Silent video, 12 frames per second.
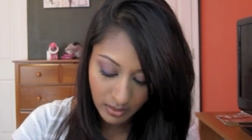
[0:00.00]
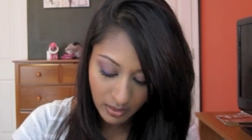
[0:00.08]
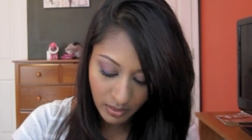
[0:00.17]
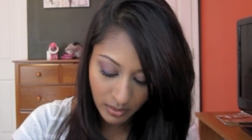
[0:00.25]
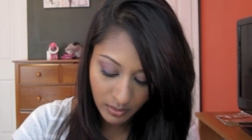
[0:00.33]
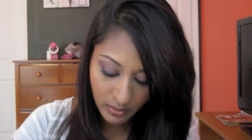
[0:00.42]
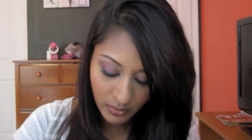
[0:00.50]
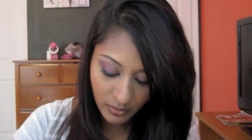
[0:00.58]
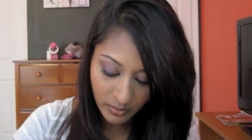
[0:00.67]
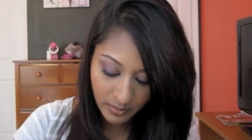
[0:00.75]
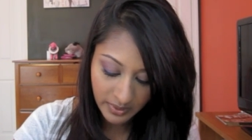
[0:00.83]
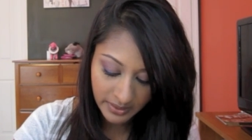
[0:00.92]

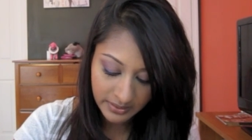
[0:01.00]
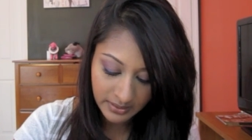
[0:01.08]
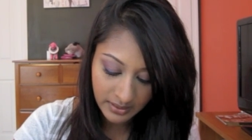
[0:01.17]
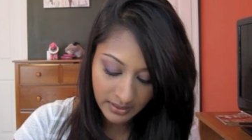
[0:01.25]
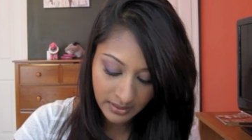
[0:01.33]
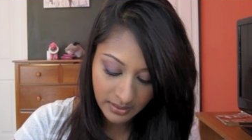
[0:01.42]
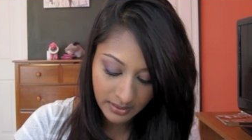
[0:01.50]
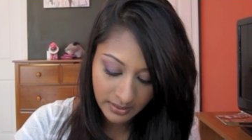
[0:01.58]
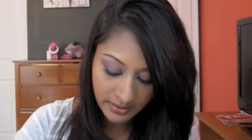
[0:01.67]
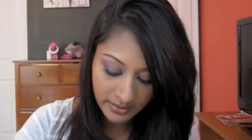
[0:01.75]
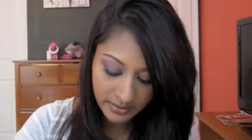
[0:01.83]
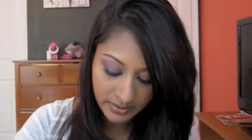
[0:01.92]
Oh my
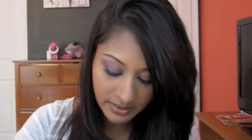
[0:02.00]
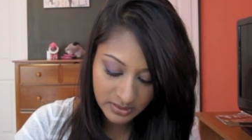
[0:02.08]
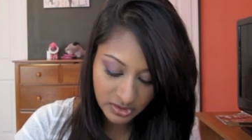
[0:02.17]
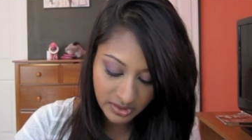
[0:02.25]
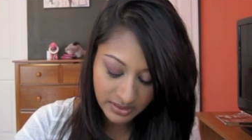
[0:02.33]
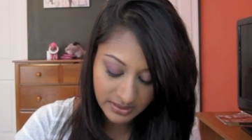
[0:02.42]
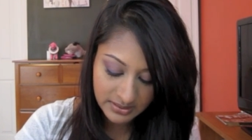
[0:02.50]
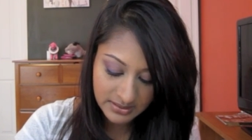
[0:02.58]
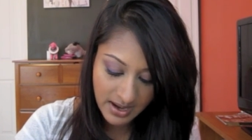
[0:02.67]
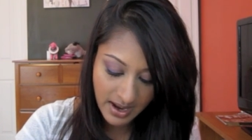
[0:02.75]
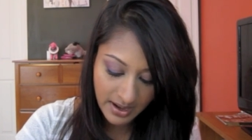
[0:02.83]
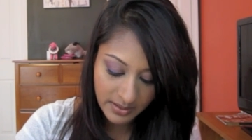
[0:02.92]
god. You guys are gonna
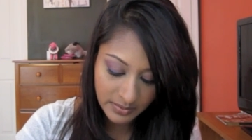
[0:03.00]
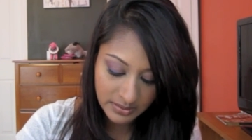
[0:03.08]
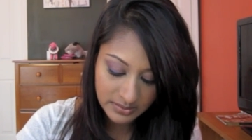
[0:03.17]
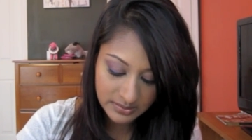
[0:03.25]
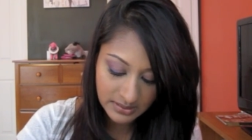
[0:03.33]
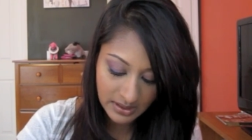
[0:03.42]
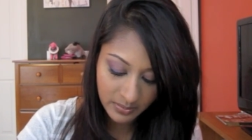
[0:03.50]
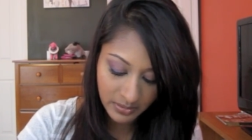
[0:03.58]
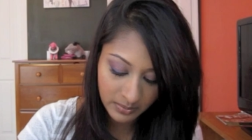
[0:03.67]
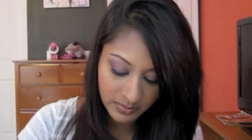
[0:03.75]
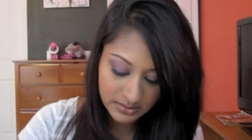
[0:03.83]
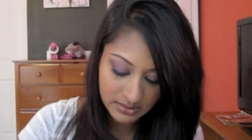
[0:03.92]
die when you see how
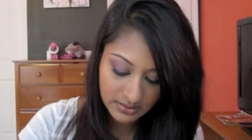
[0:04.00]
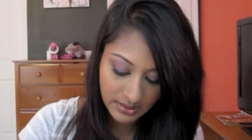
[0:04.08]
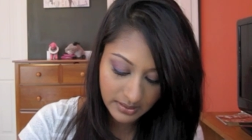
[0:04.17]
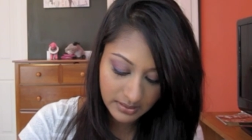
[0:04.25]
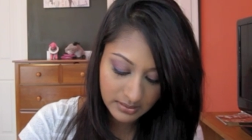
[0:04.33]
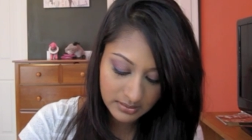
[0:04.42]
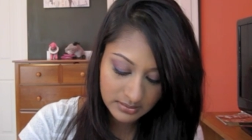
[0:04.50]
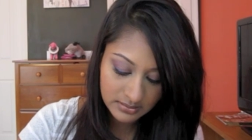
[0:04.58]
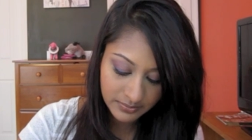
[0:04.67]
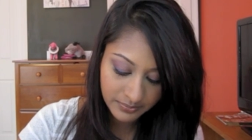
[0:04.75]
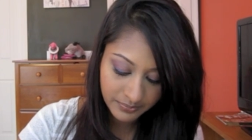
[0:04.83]
pigmented that is.